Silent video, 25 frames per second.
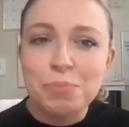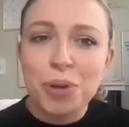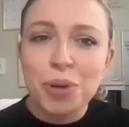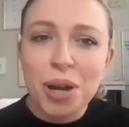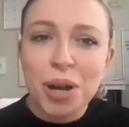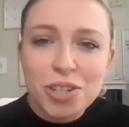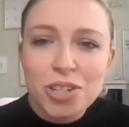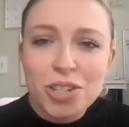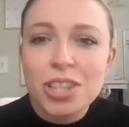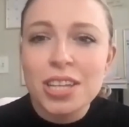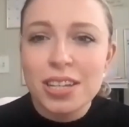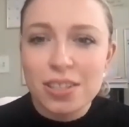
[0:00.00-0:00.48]

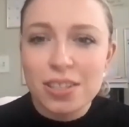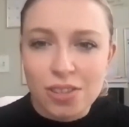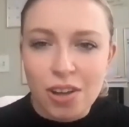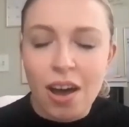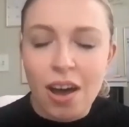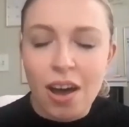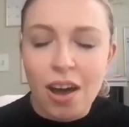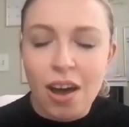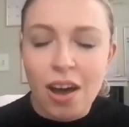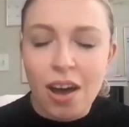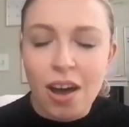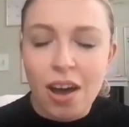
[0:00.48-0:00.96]
brush things
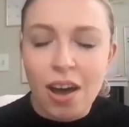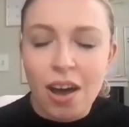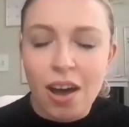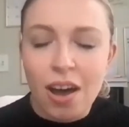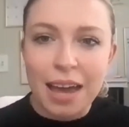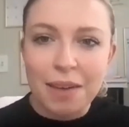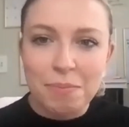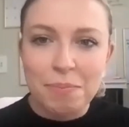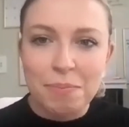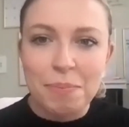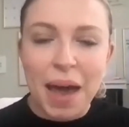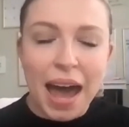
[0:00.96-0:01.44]
off and
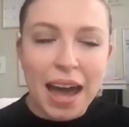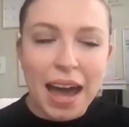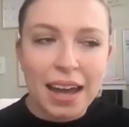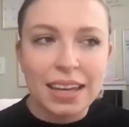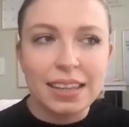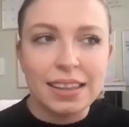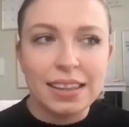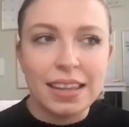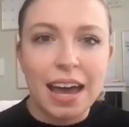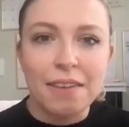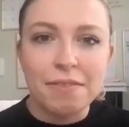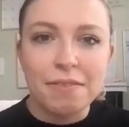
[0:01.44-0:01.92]
get
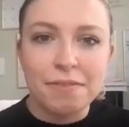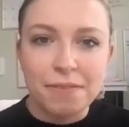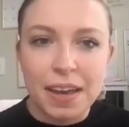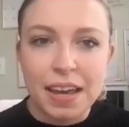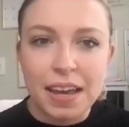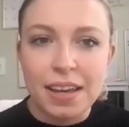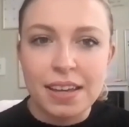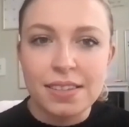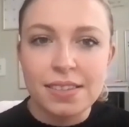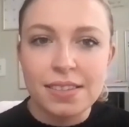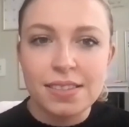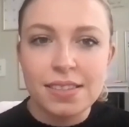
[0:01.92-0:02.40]
back in that mm-hmm.